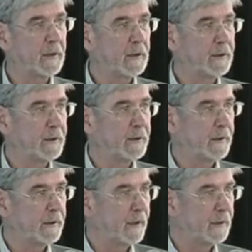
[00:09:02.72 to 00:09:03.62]
ice sheet. The
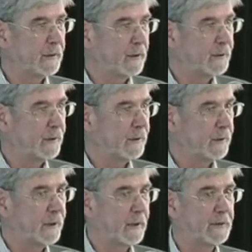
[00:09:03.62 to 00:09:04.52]
Antarctic ice sheet
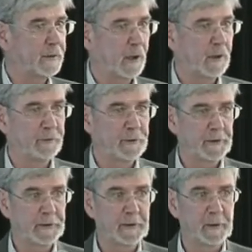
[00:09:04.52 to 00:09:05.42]
contains over
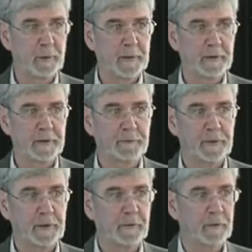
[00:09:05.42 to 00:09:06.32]
60 metres of
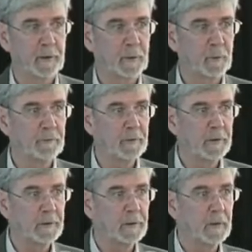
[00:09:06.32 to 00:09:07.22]
sea level
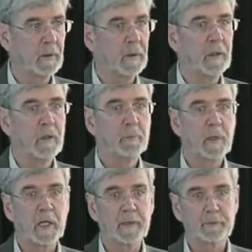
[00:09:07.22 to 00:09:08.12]
equivalent.
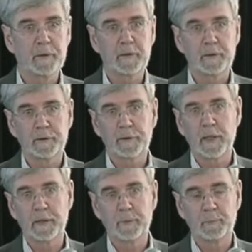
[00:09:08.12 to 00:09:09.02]
Part of it is
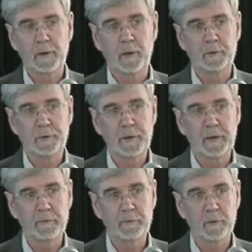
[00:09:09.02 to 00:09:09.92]
grounded below sea
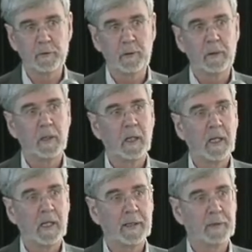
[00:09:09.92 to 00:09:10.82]
level,
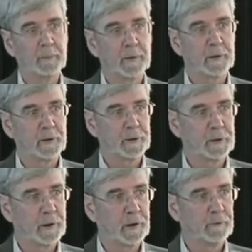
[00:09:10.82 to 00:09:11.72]
and there's been
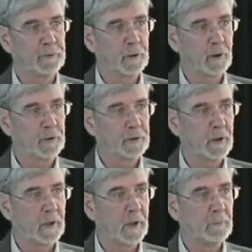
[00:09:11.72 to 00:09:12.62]
concern for a long
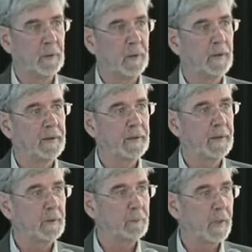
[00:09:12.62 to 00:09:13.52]
time that
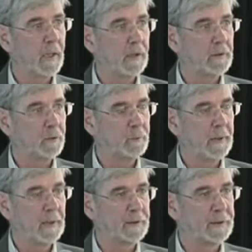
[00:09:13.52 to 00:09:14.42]
that part could be
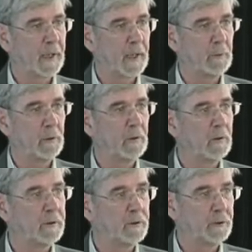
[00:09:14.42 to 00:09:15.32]
unstable
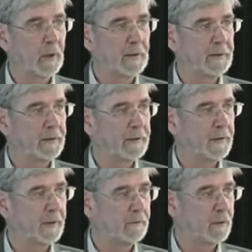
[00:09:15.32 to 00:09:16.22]
to rising sea
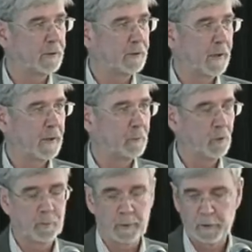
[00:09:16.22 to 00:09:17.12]
levels and
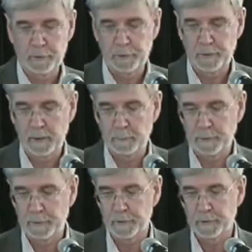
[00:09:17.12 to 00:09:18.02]
warming ocean
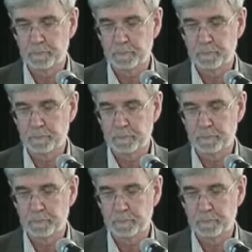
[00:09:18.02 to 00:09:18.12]
temperatures.